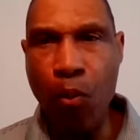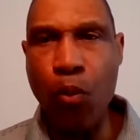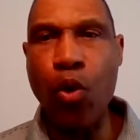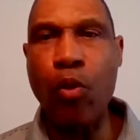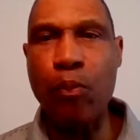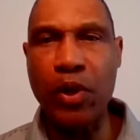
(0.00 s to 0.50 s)

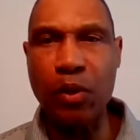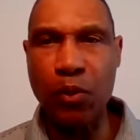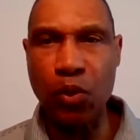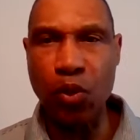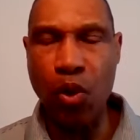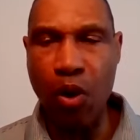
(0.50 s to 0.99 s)
more
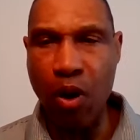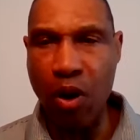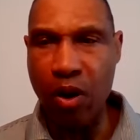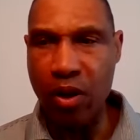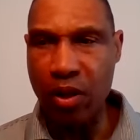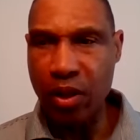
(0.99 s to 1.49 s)

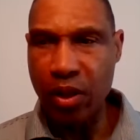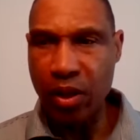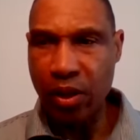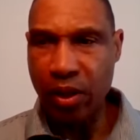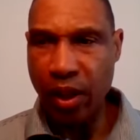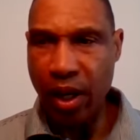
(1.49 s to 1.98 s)
people
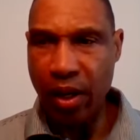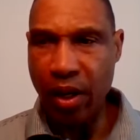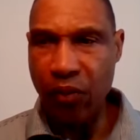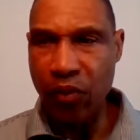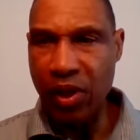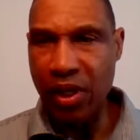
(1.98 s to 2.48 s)

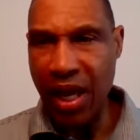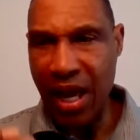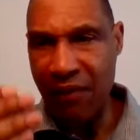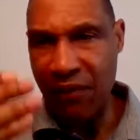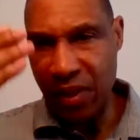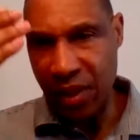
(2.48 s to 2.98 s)
are really
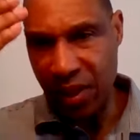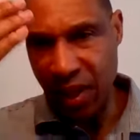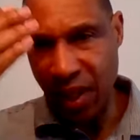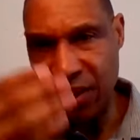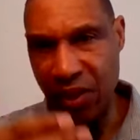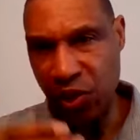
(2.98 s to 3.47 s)
having
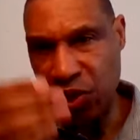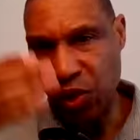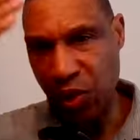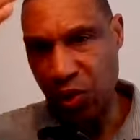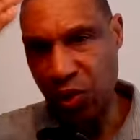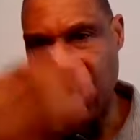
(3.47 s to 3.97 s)
the
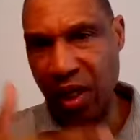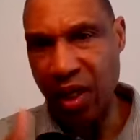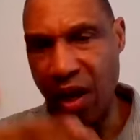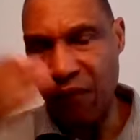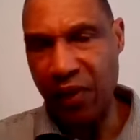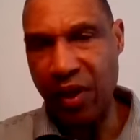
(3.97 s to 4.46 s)
shields
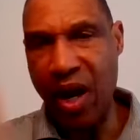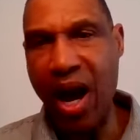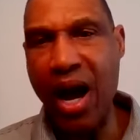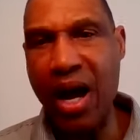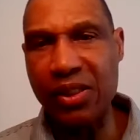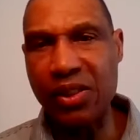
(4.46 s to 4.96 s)
taken off of their
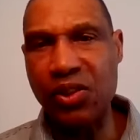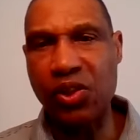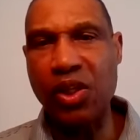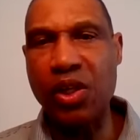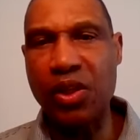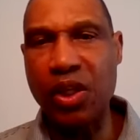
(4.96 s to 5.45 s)
eyes and
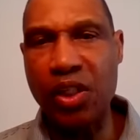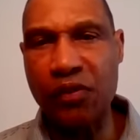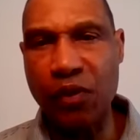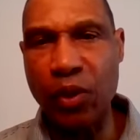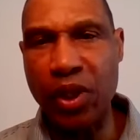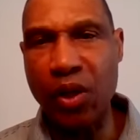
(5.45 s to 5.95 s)
seeing
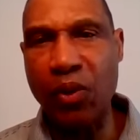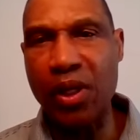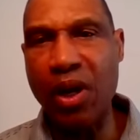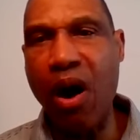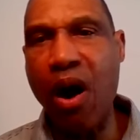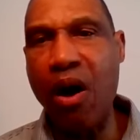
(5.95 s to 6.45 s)
things for what they
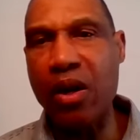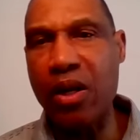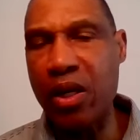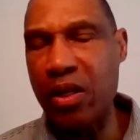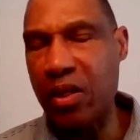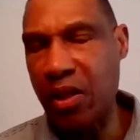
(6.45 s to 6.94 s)
really are.
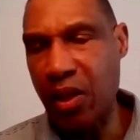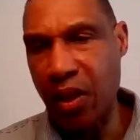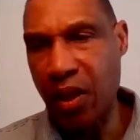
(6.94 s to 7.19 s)
And